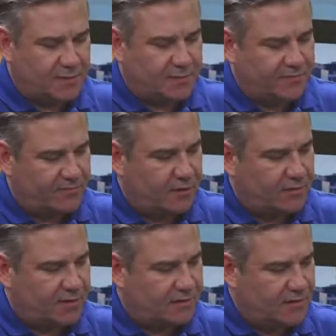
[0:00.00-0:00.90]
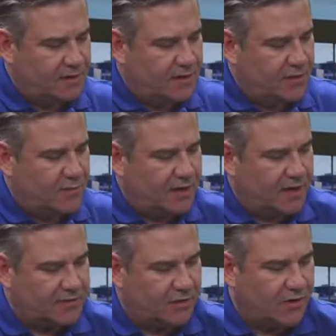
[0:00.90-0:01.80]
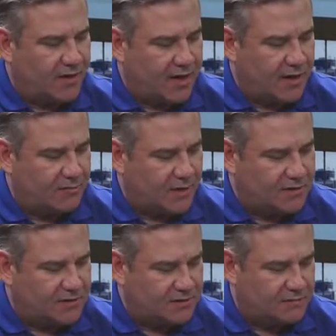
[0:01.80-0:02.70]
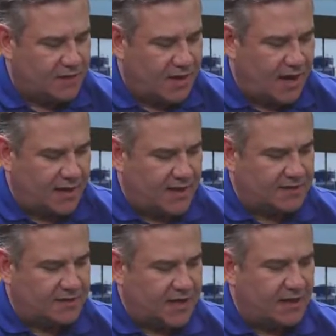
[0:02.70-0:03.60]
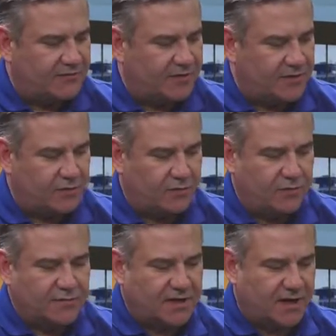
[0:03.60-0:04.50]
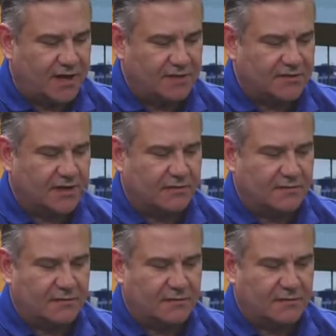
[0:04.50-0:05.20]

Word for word: But before we, we get to all that, I wanted to, I guess the elephant in the room today is that,